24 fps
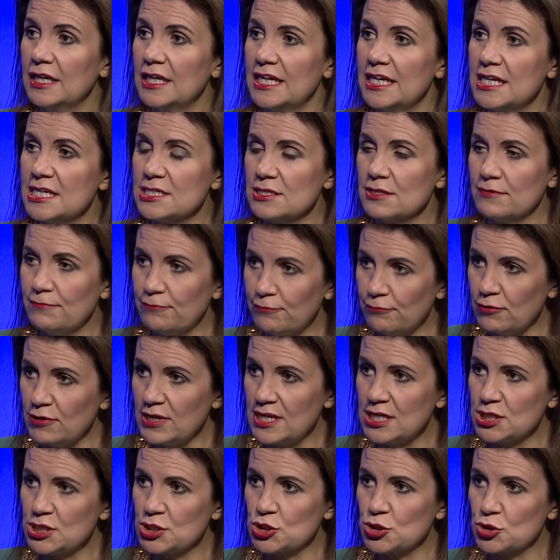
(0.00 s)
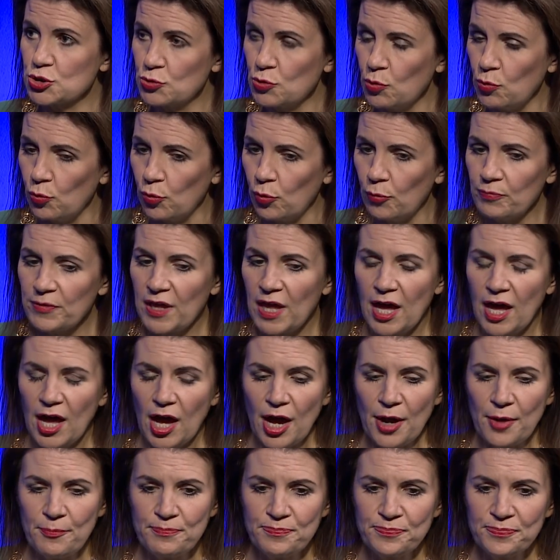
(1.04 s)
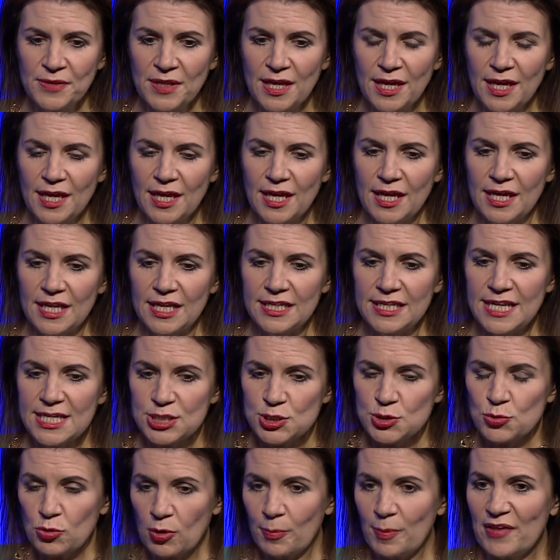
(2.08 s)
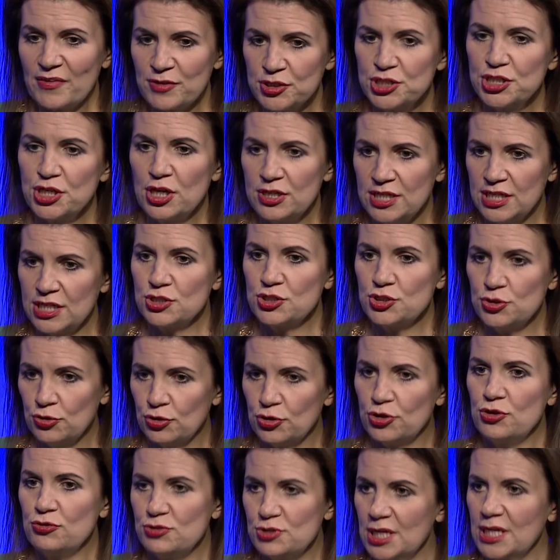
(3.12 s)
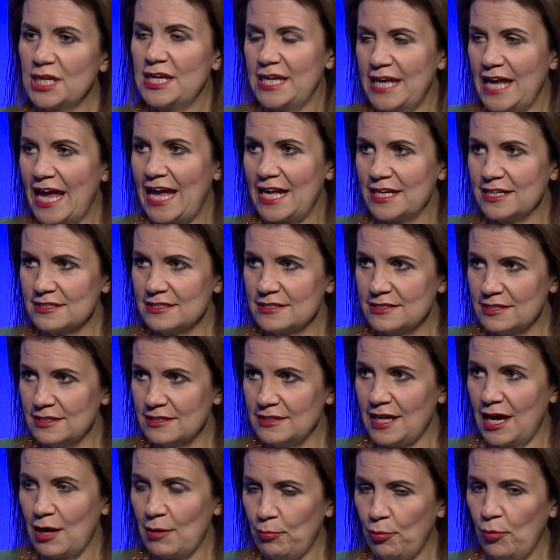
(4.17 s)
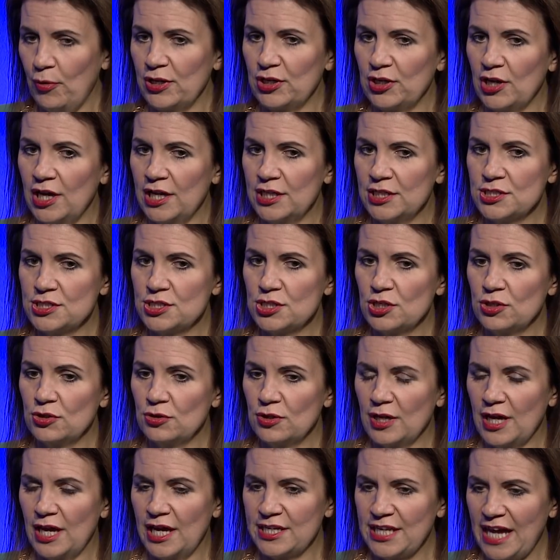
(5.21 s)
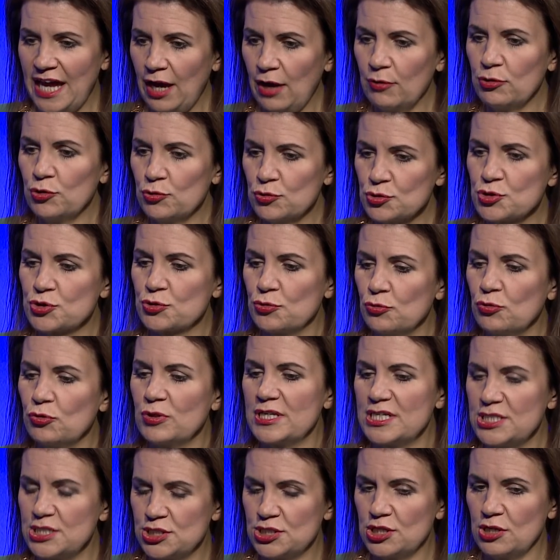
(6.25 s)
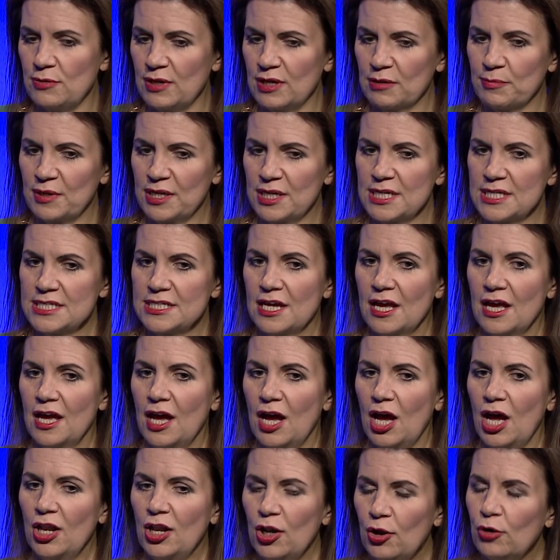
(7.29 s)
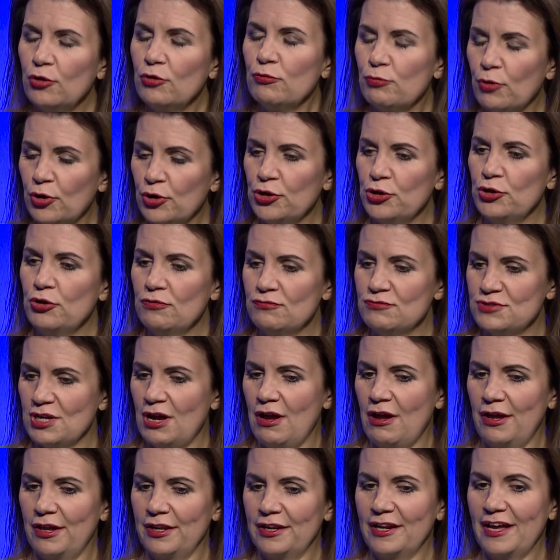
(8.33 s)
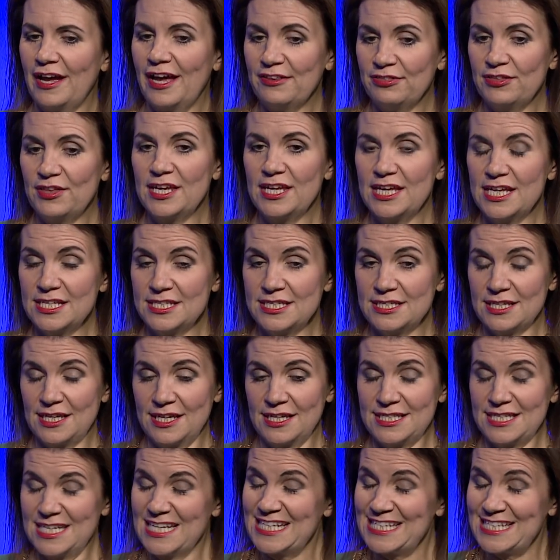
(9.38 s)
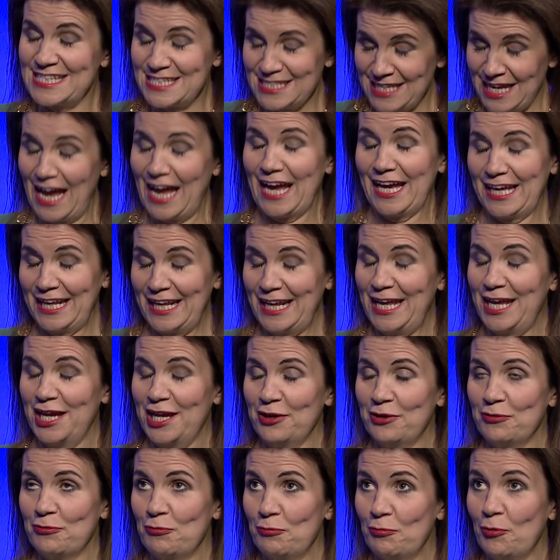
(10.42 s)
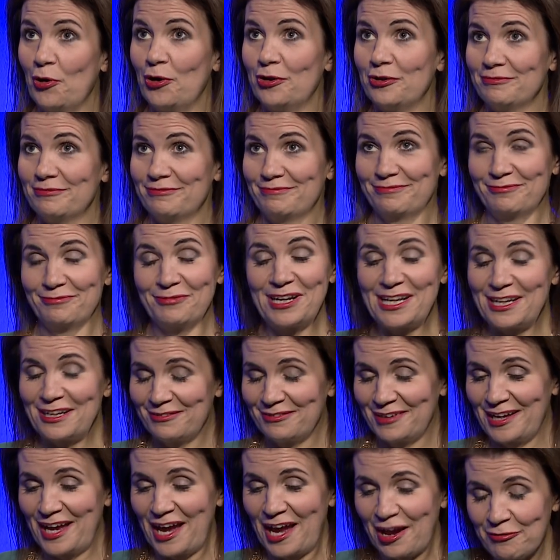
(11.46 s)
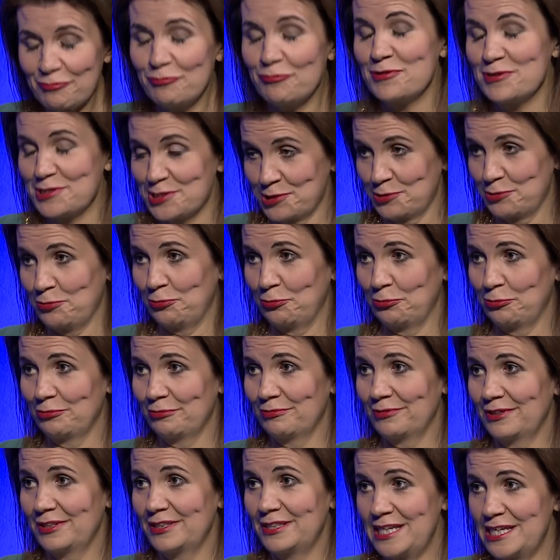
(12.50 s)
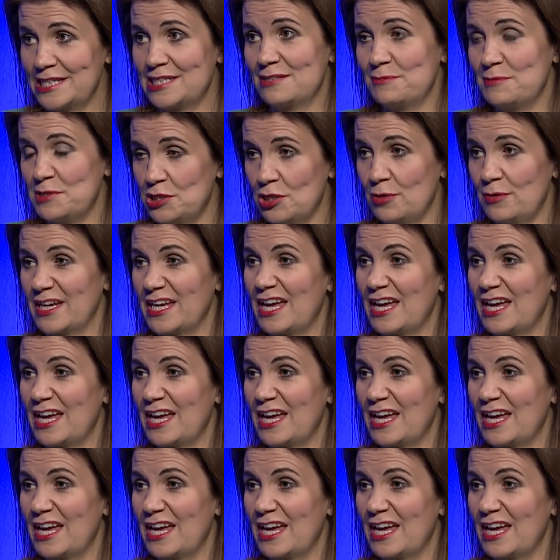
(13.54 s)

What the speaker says: is a free school. Let's talk about the journey it took you to get to that point and how your school is doing, because a lot of what you've done, I think, is exactly what really every school needs to be doing